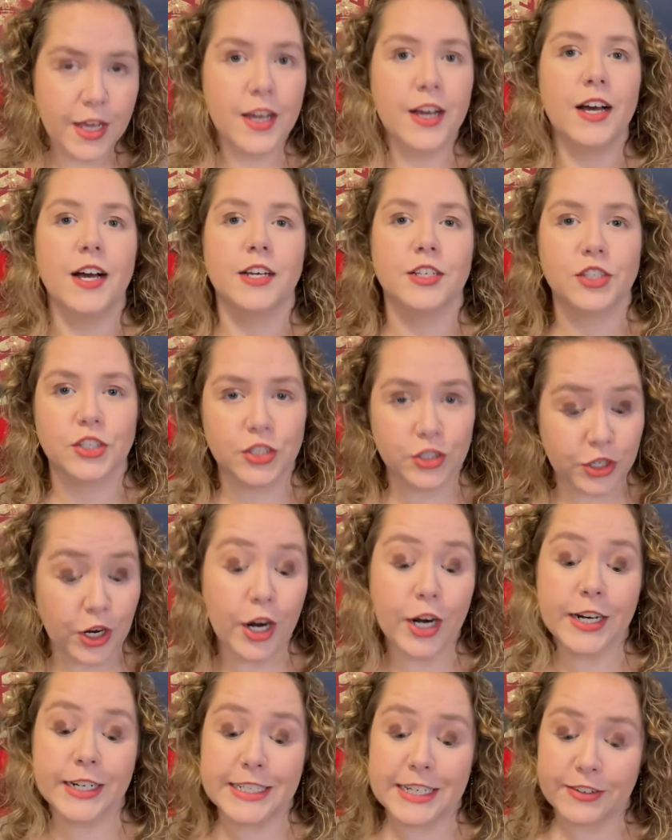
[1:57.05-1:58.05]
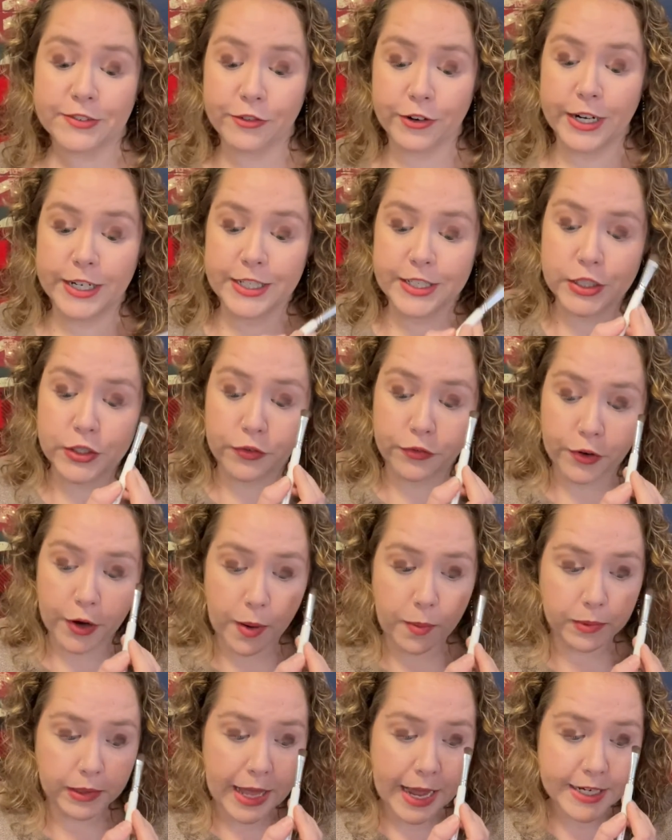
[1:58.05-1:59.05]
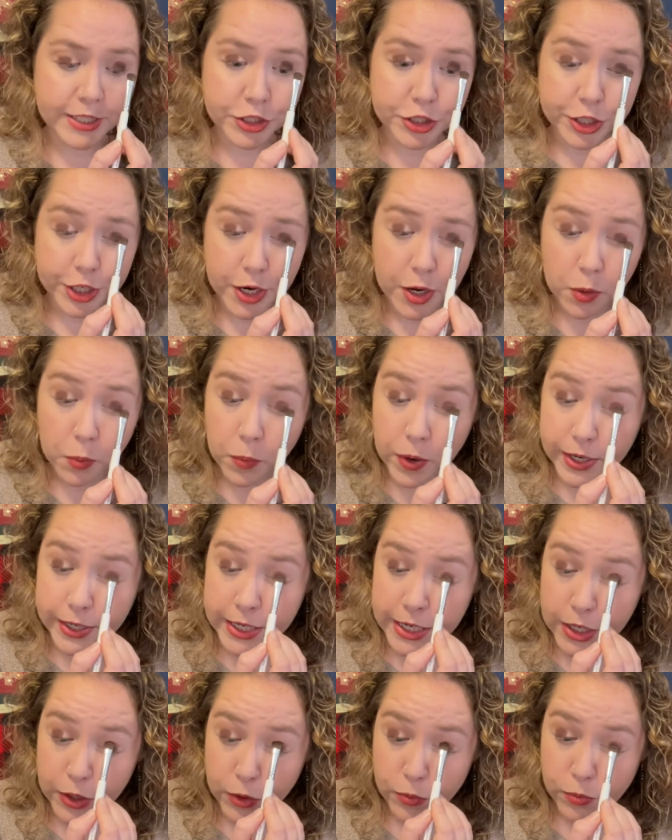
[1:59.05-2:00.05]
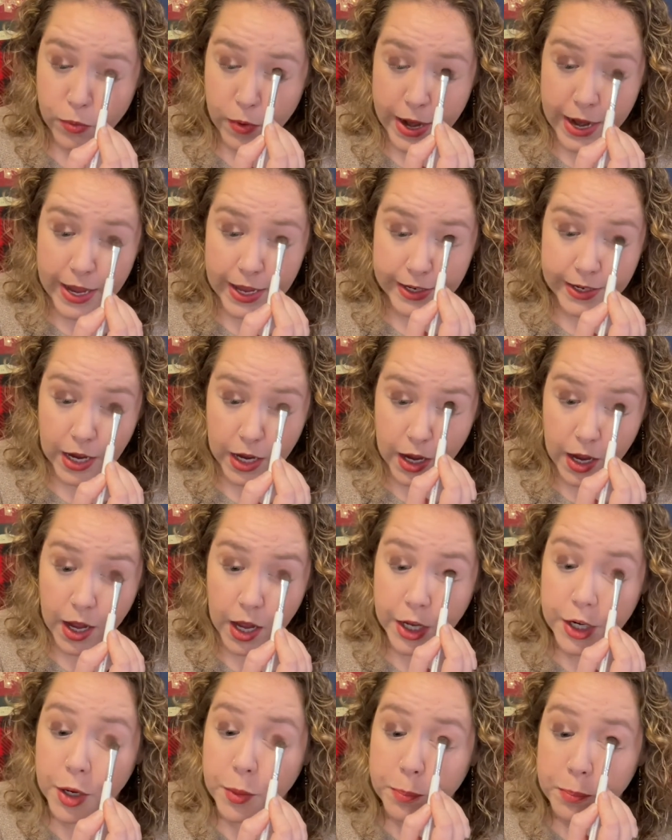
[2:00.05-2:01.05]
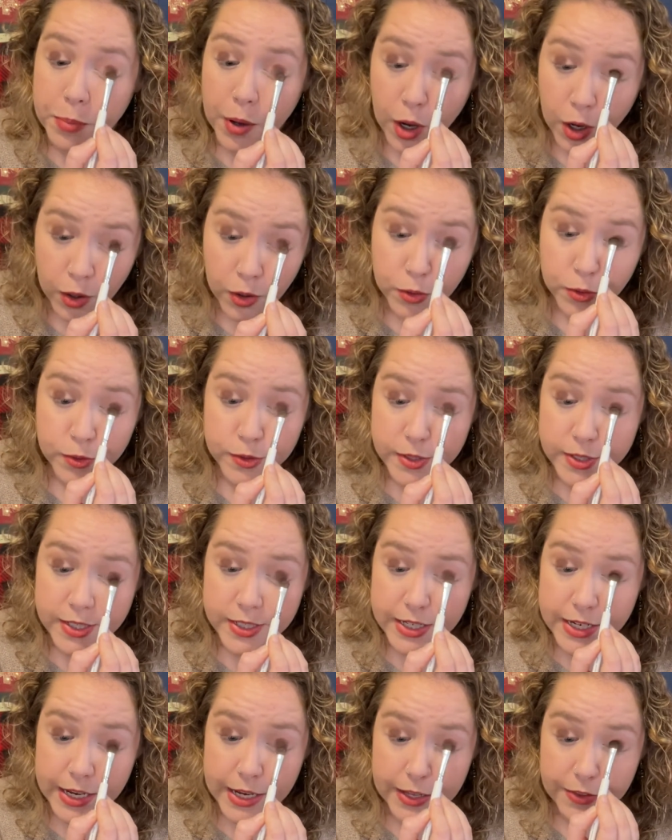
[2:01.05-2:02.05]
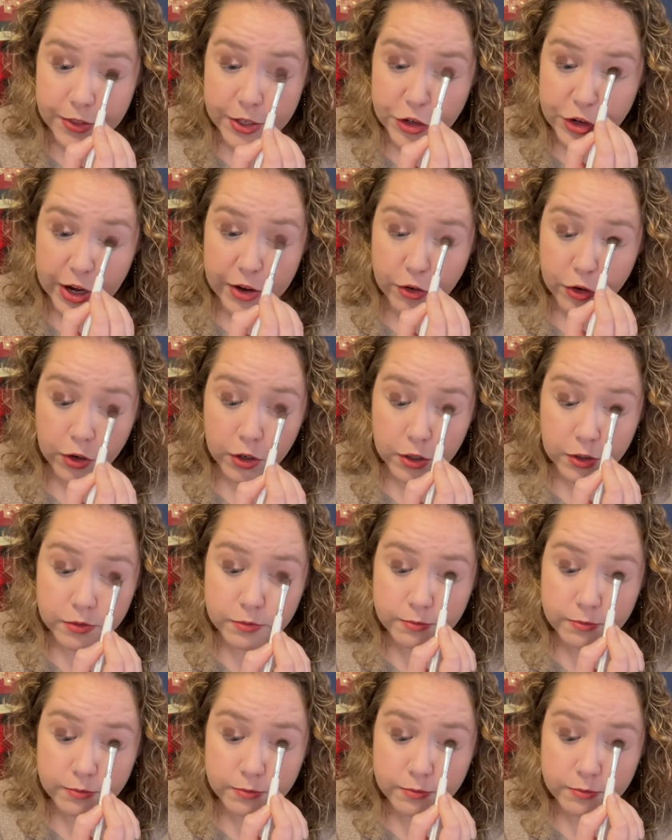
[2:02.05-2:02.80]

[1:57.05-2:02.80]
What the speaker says: a stark difference from last year when he ran unopposed in the general.